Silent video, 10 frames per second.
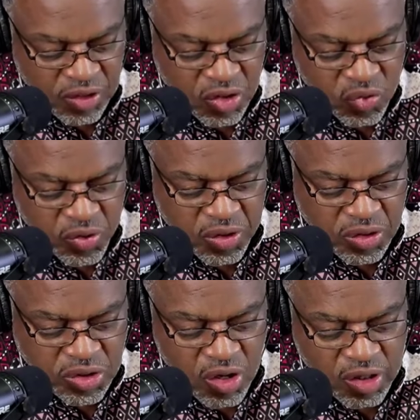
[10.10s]
video, we're
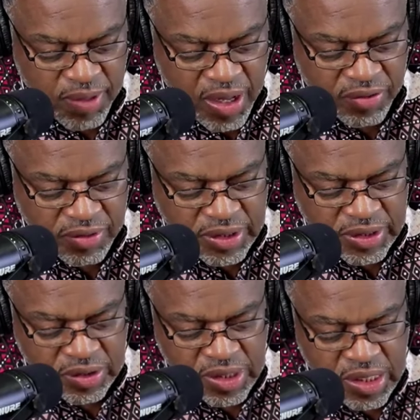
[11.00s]
going to talk about
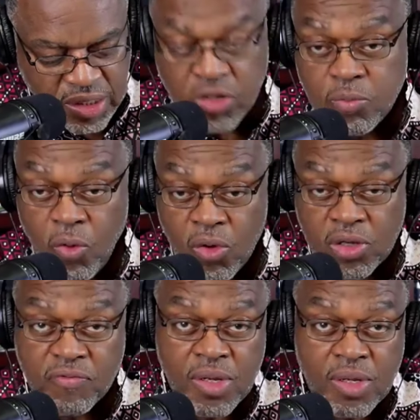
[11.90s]
another
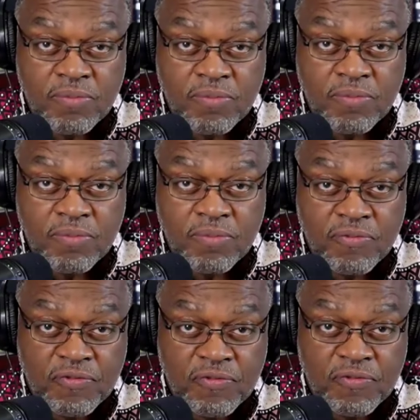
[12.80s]
point from
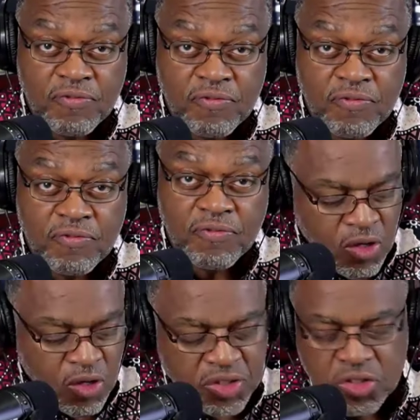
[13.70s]
Phelan McPhalen,
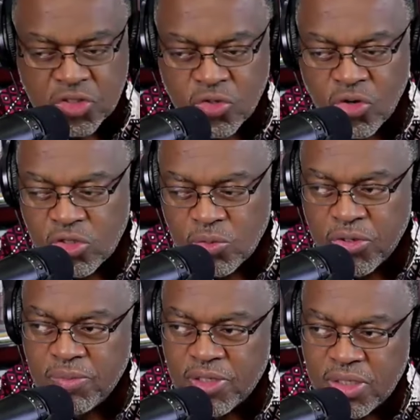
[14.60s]
who is a
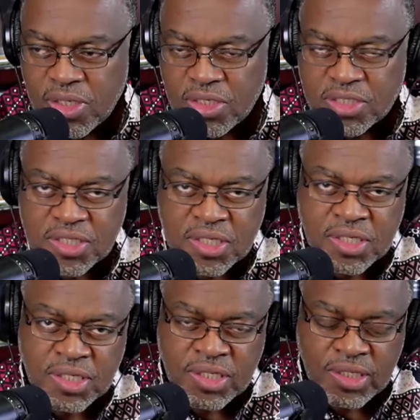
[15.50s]
historical
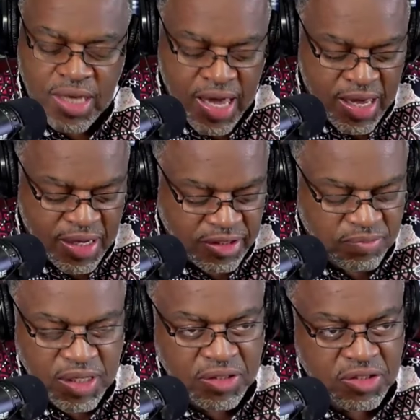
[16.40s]
premillennialist. He
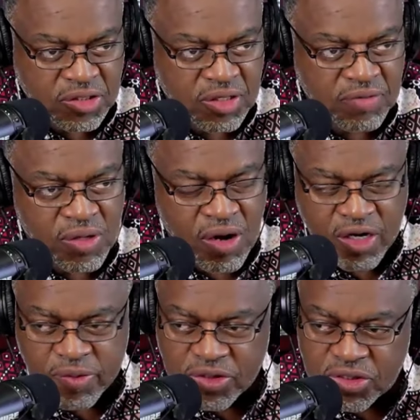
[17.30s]
has made several
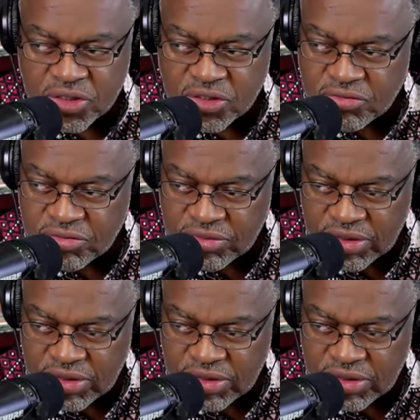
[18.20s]
arguments to